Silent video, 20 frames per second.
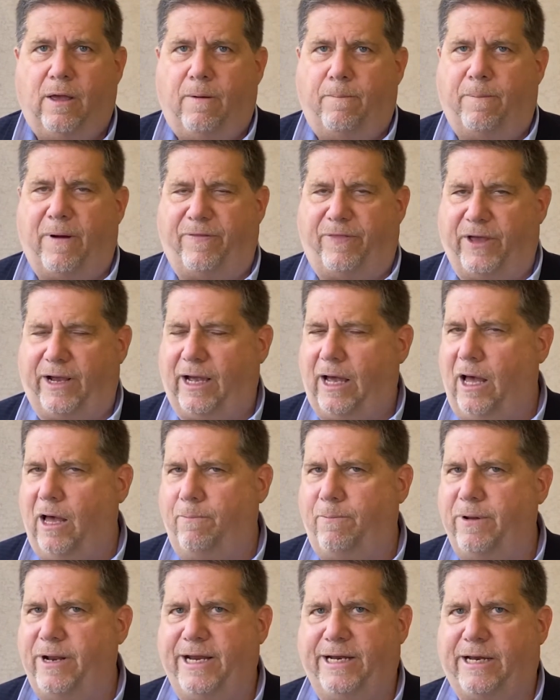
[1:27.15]
But the
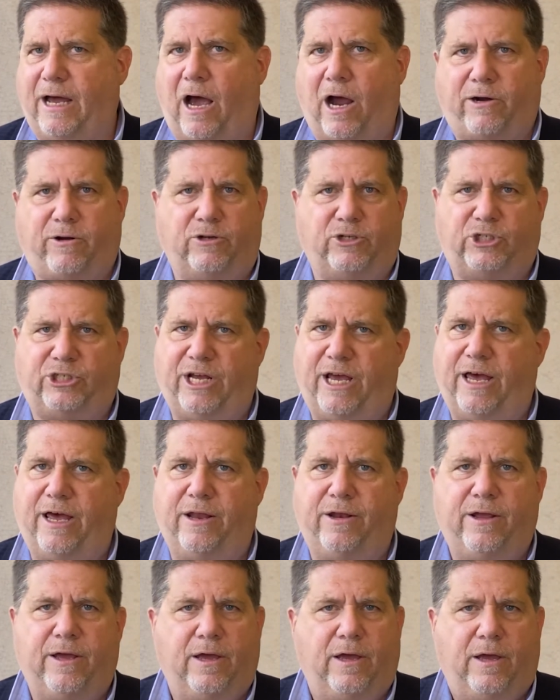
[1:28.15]
company doctor
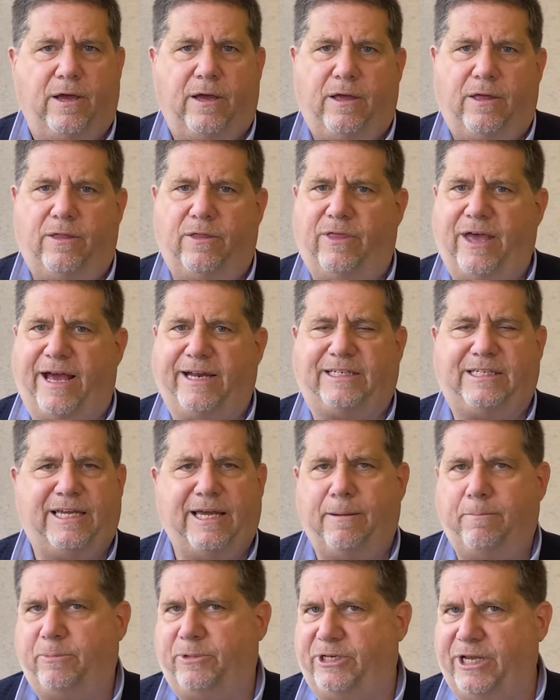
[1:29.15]
said that
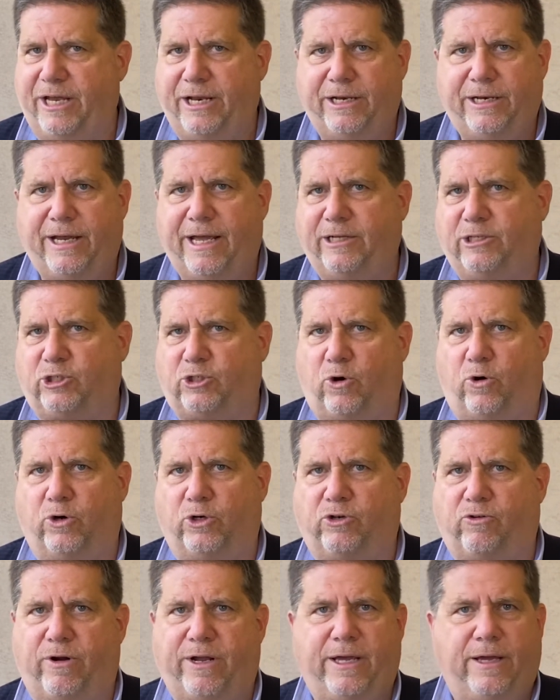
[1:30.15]
Tim didn't need
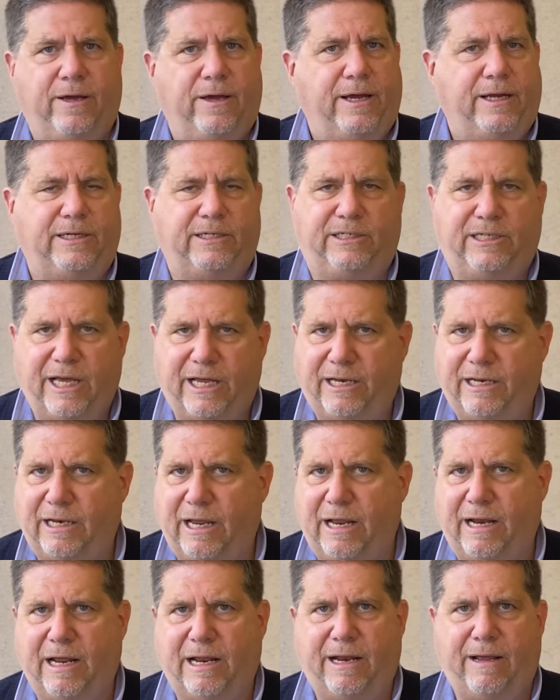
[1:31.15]
surgery, didn't
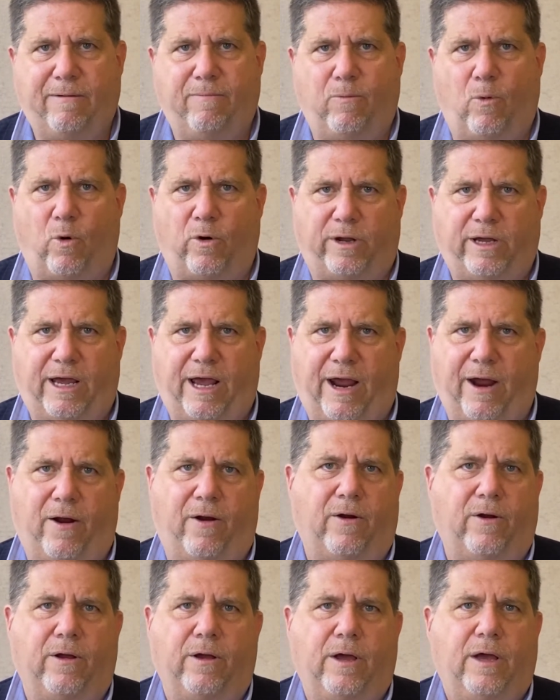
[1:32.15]
need any more
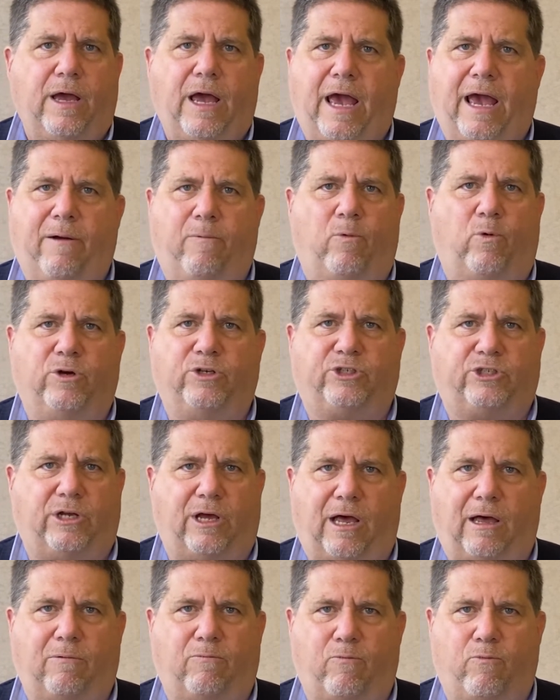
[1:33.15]
care, and
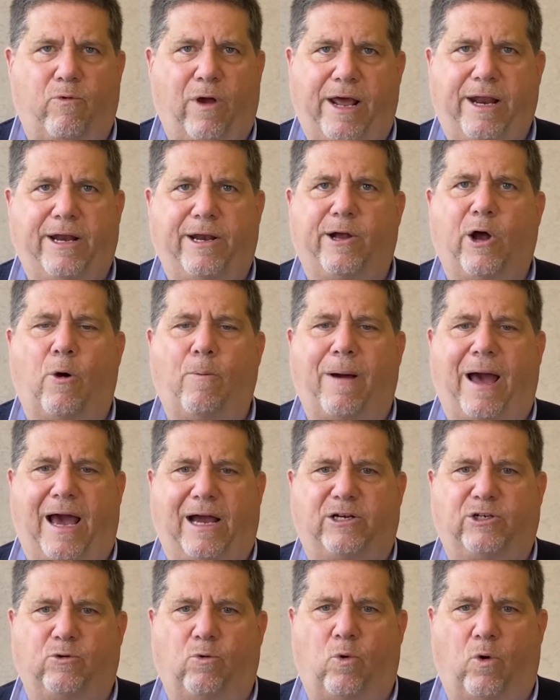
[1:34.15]
was ready to go
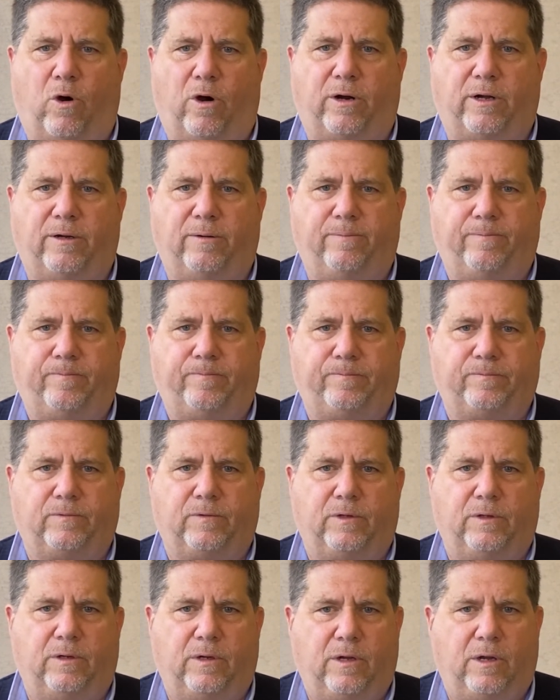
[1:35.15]
back to work.
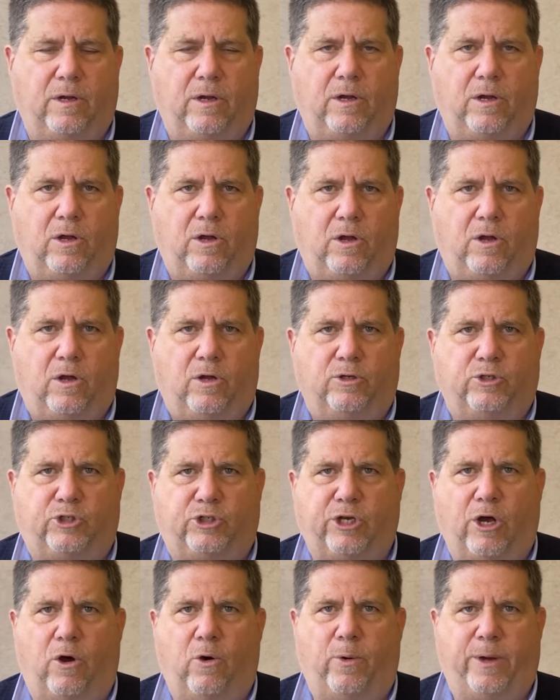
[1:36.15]

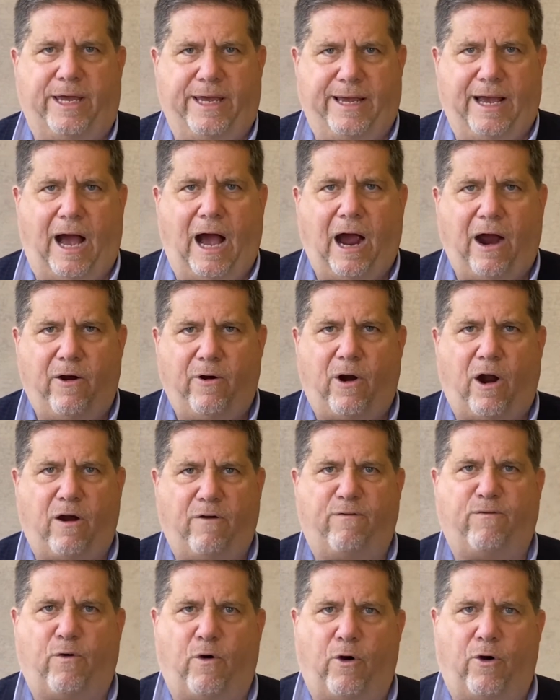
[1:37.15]
So he hired
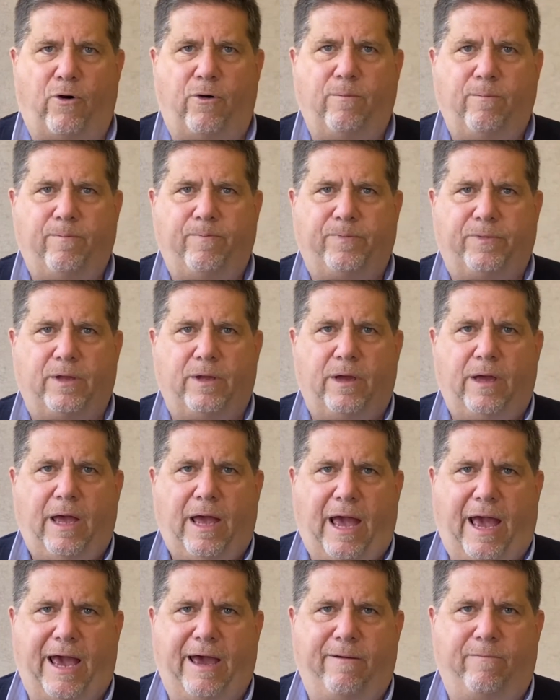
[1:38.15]
our firm,
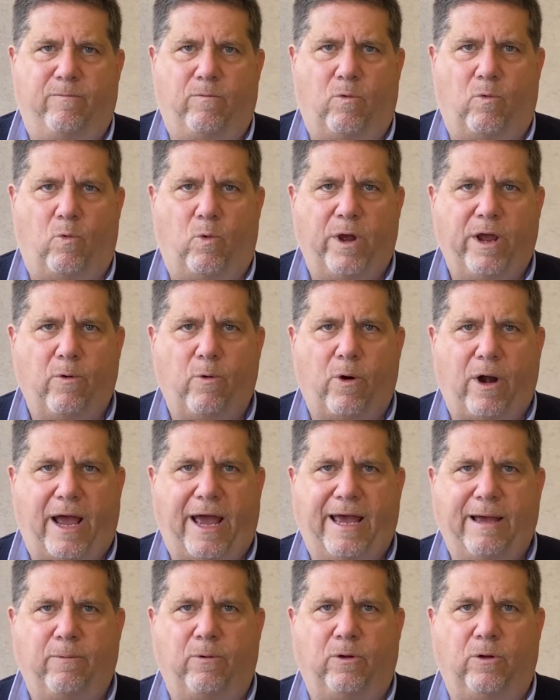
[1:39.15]
and we were
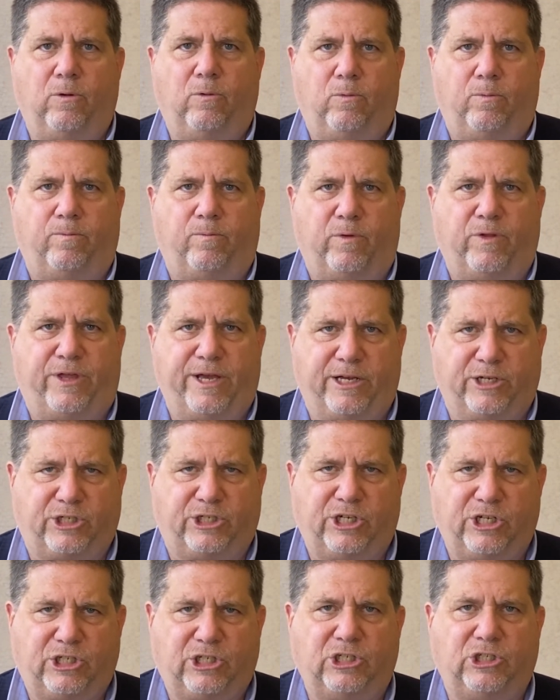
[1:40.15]
able, with the
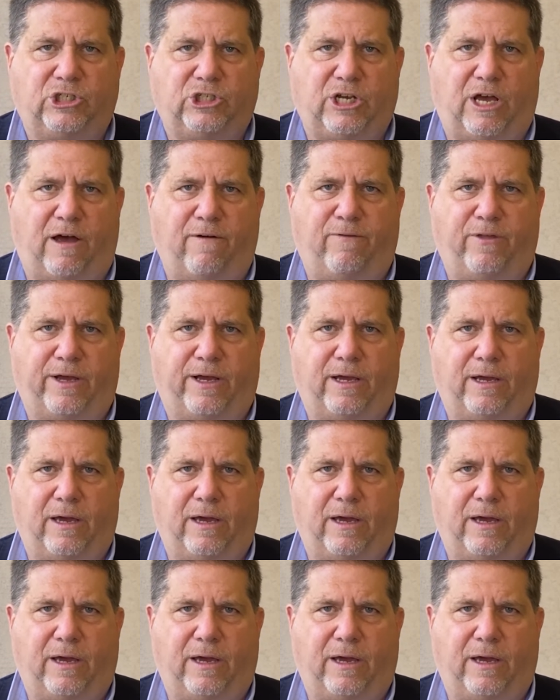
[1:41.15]
assistance of the